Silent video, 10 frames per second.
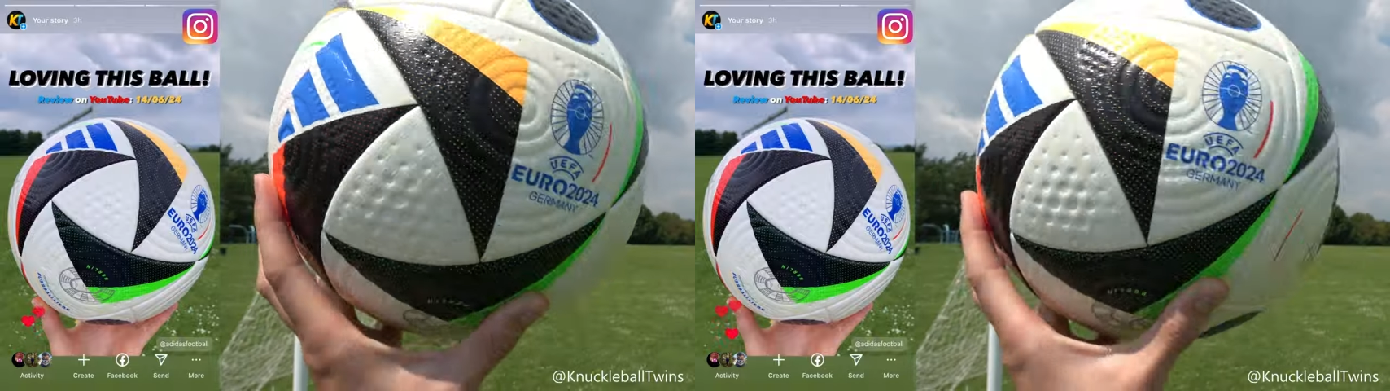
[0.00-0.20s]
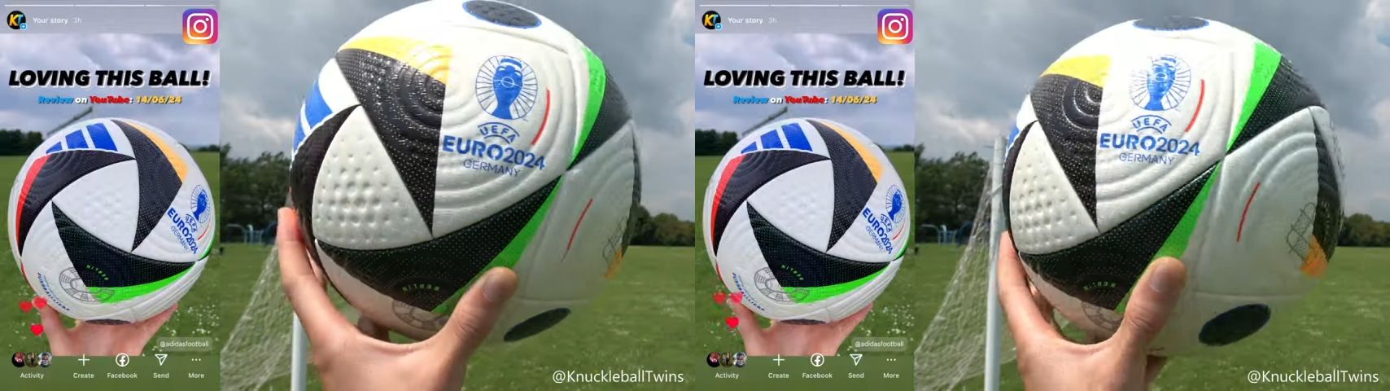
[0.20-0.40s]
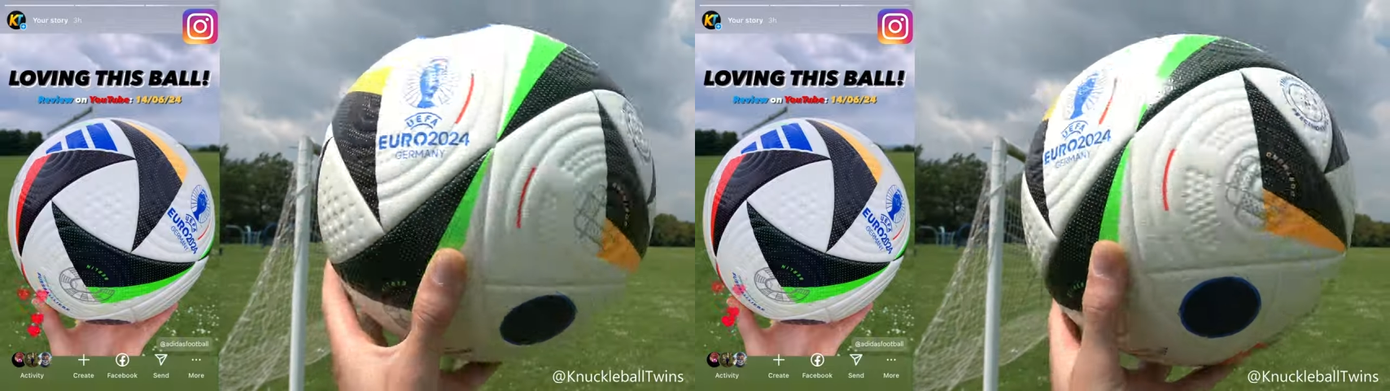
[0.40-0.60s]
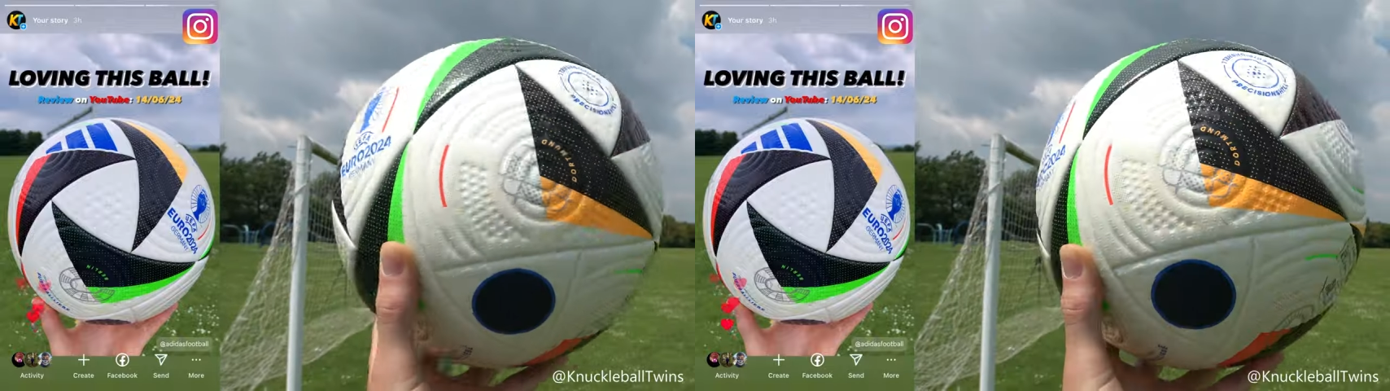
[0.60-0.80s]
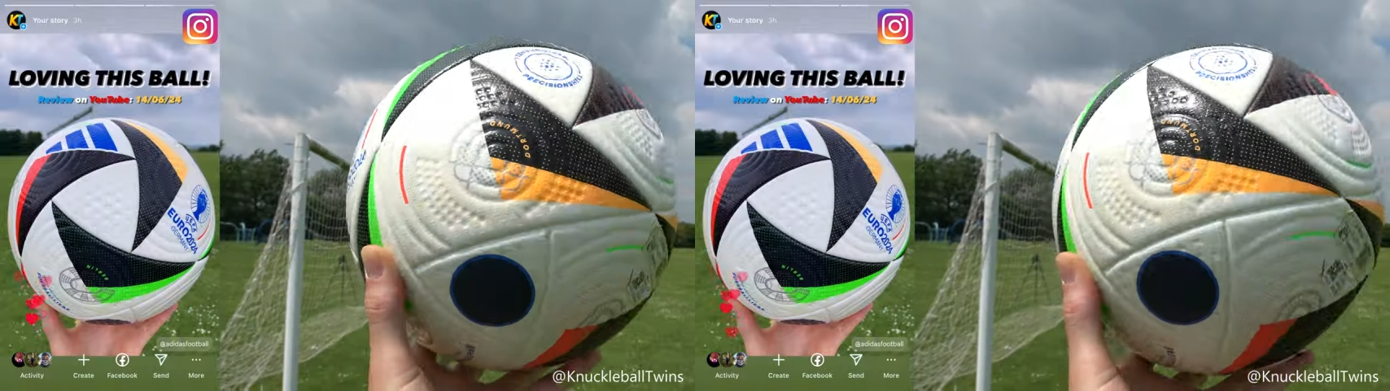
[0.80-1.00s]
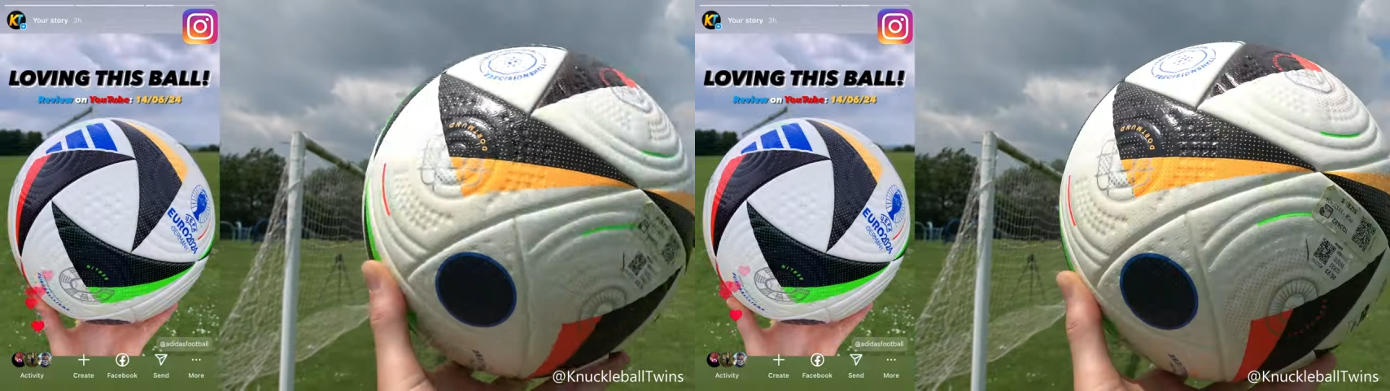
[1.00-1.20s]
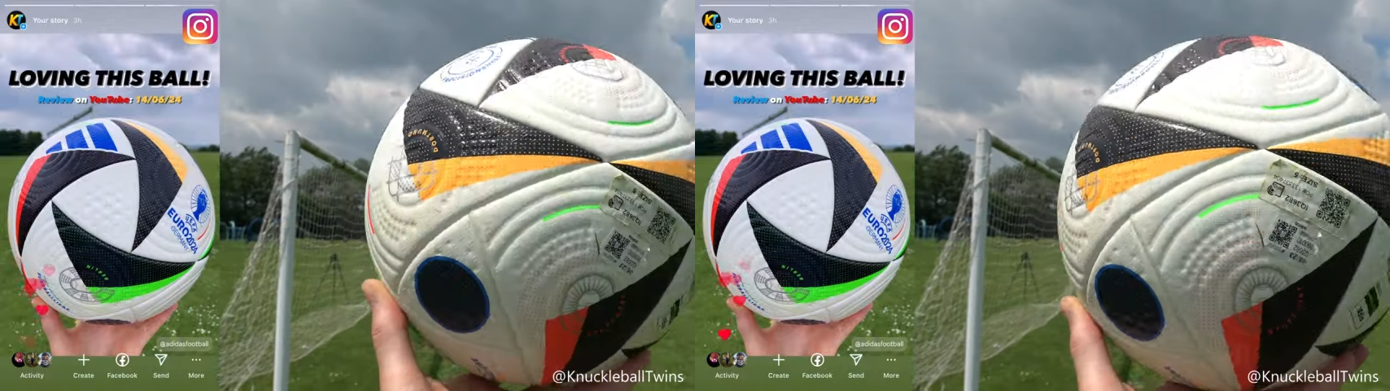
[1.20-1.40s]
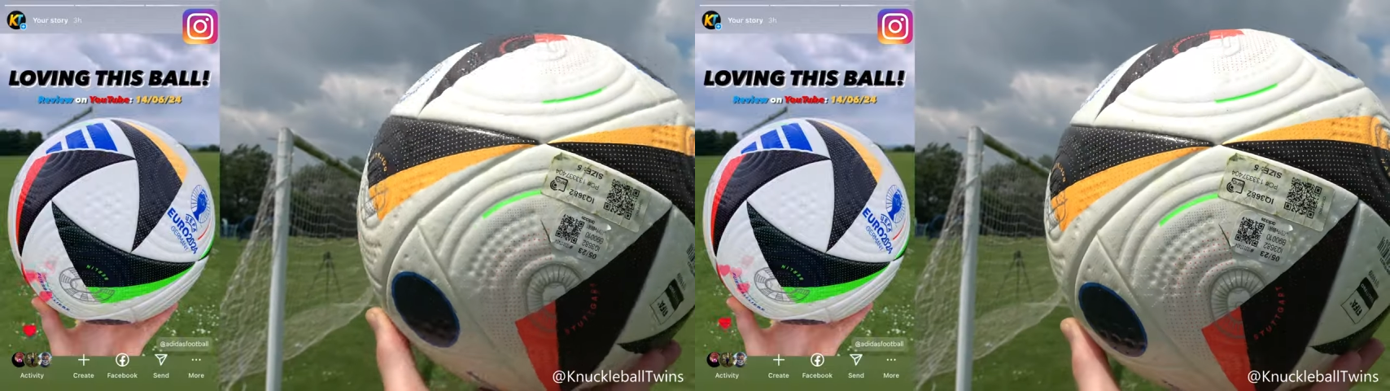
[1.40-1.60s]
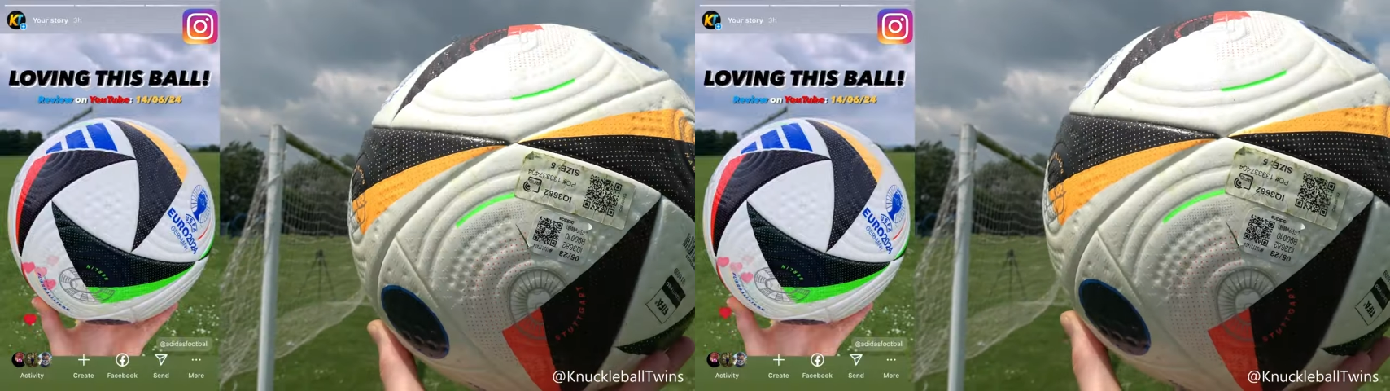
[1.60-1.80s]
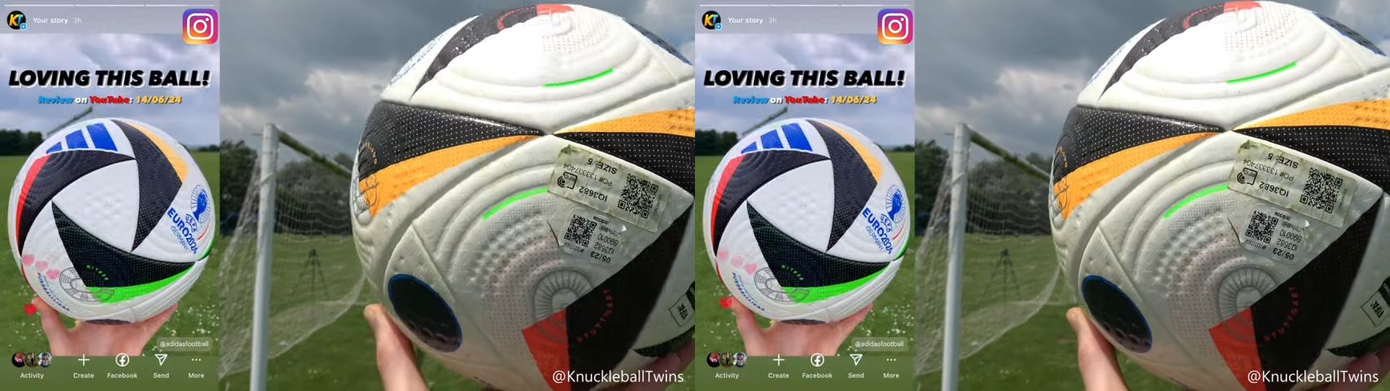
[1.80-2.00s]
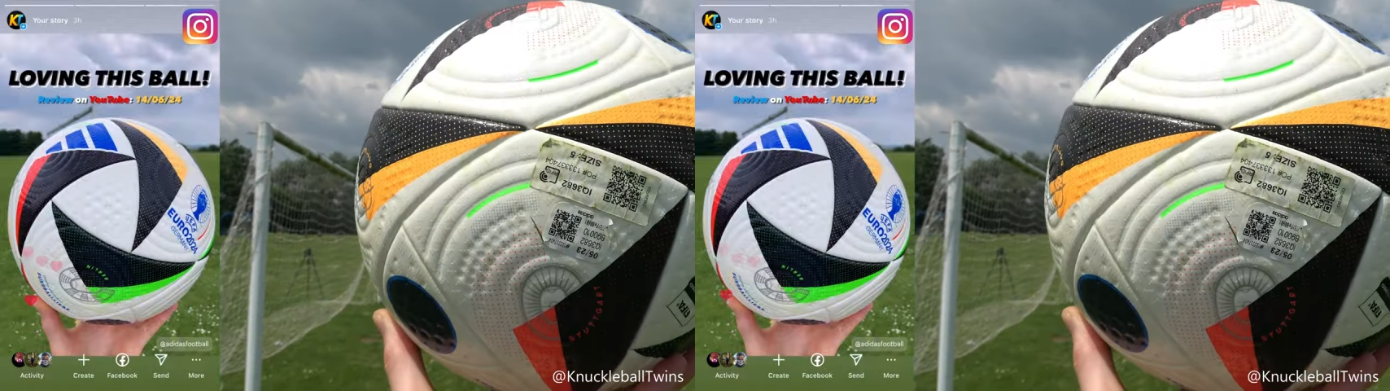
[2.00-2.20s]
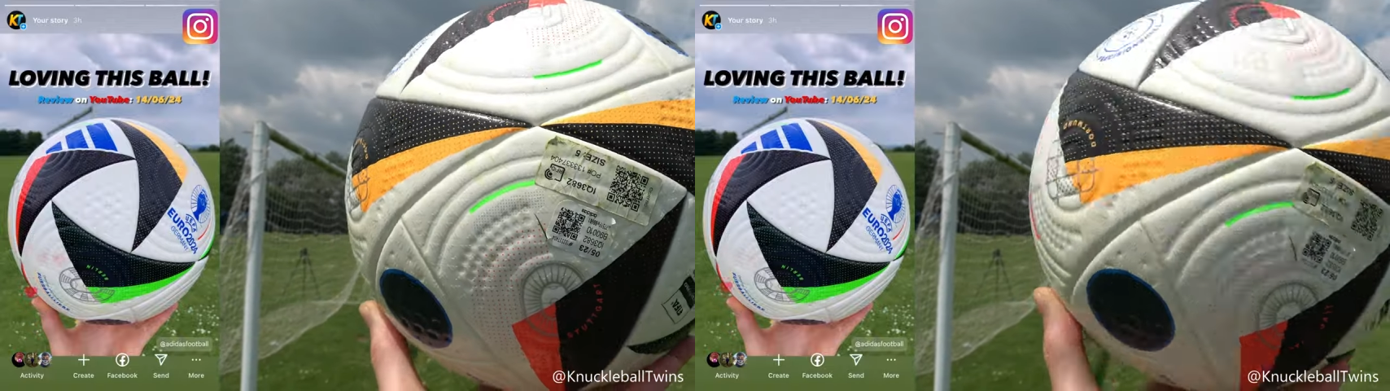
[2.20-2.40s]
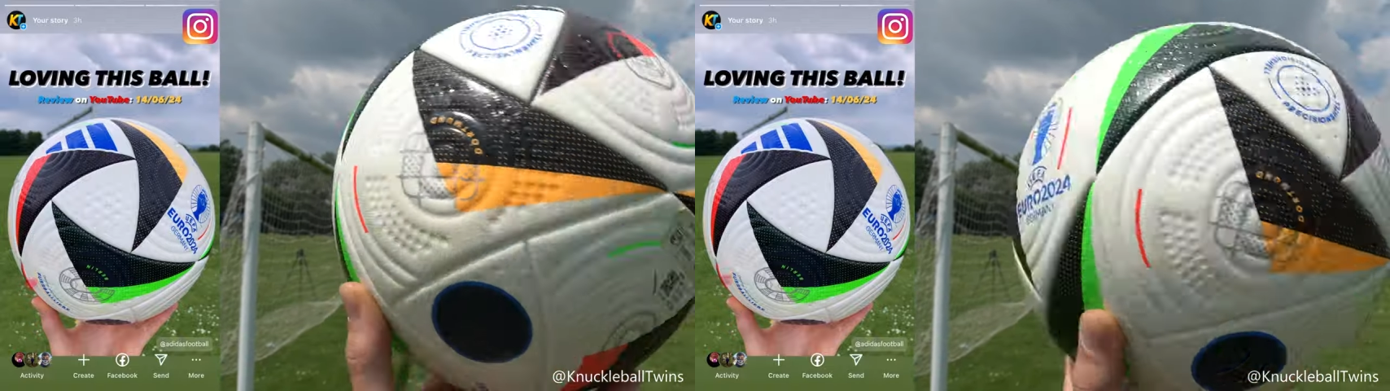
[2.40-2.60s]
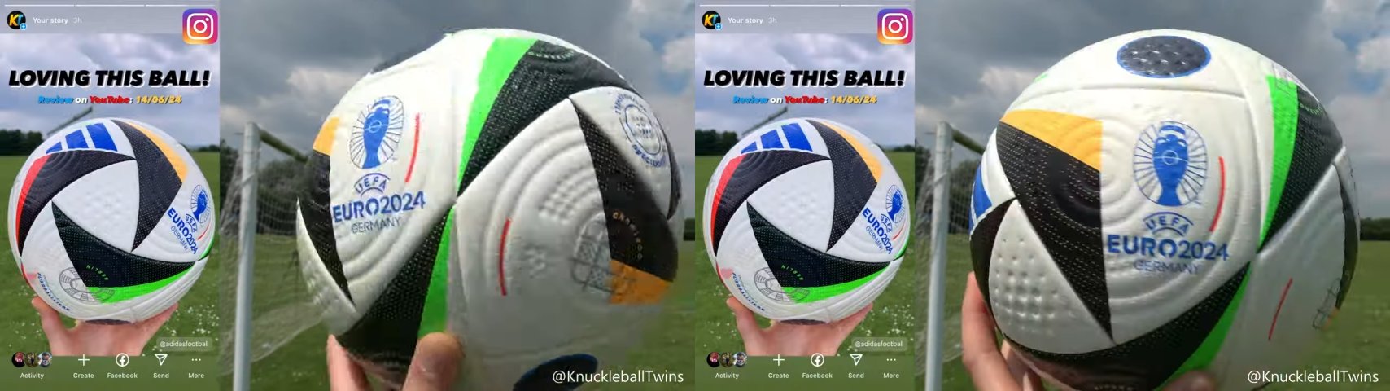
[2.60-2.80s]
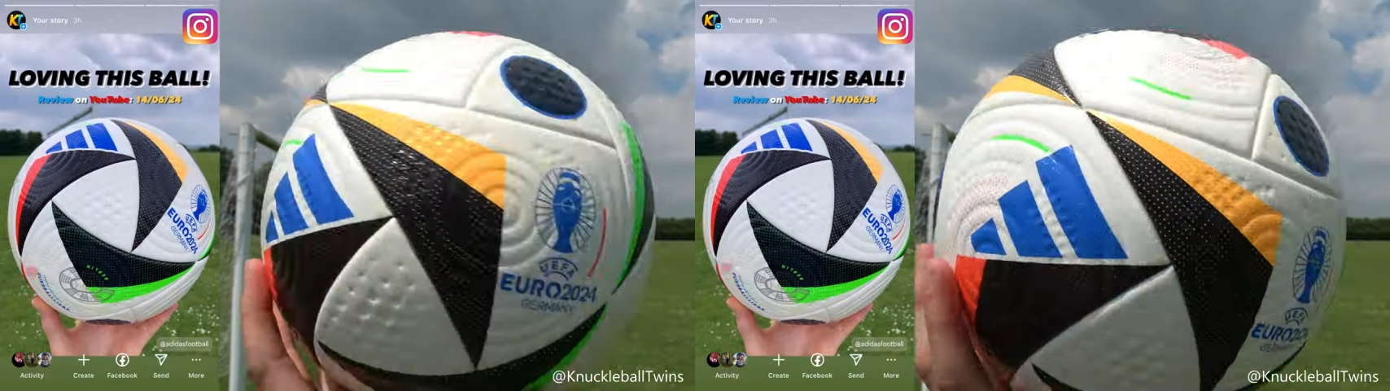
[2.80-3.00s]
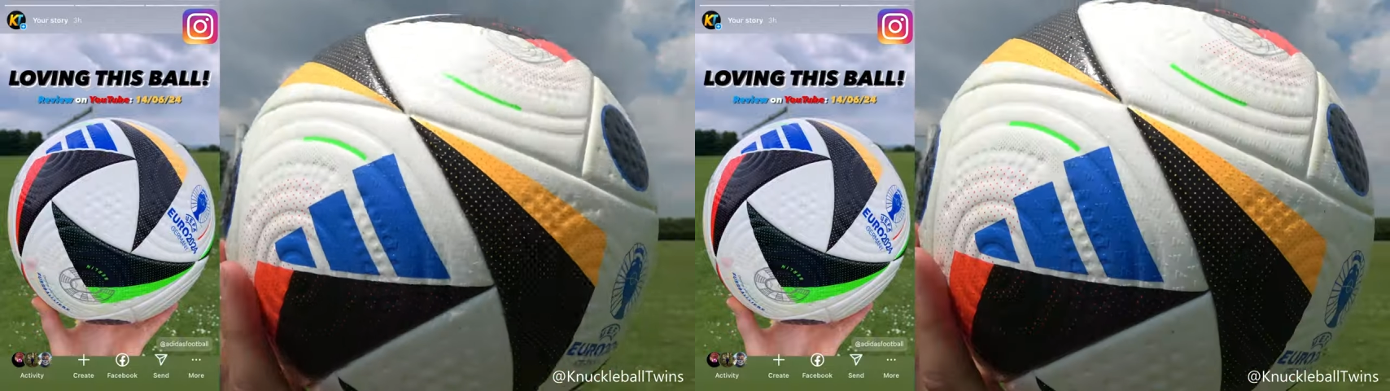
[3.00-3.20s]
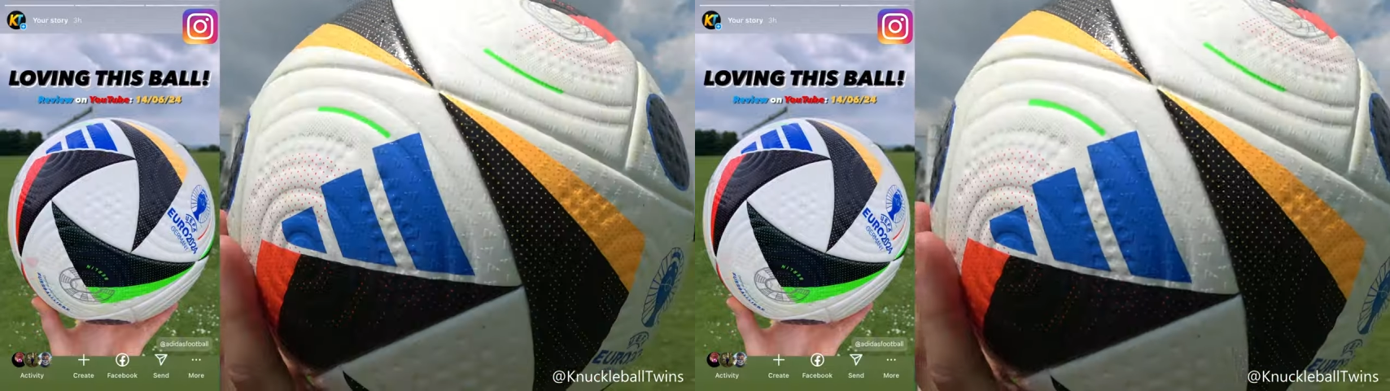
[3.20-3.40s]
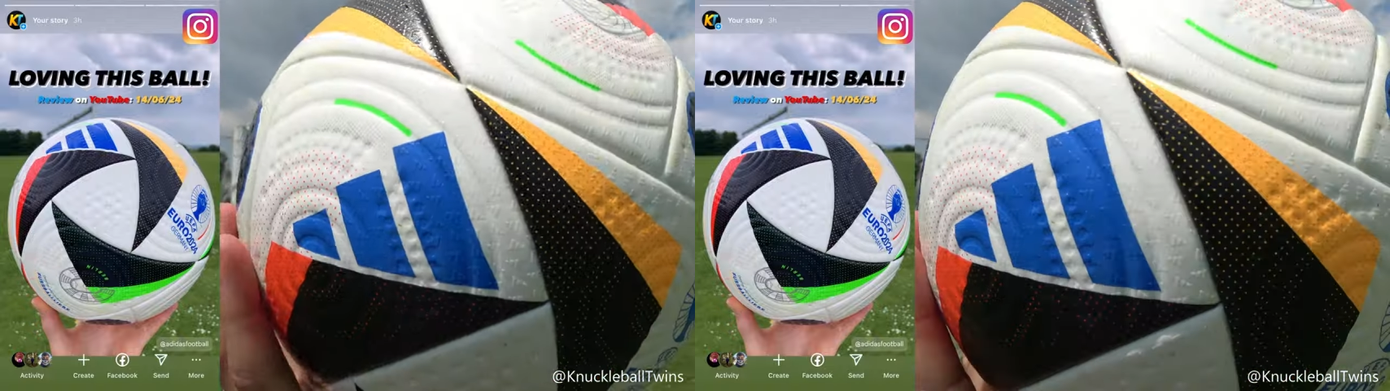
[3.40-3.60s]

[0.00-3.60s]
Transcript: (no speaker visible)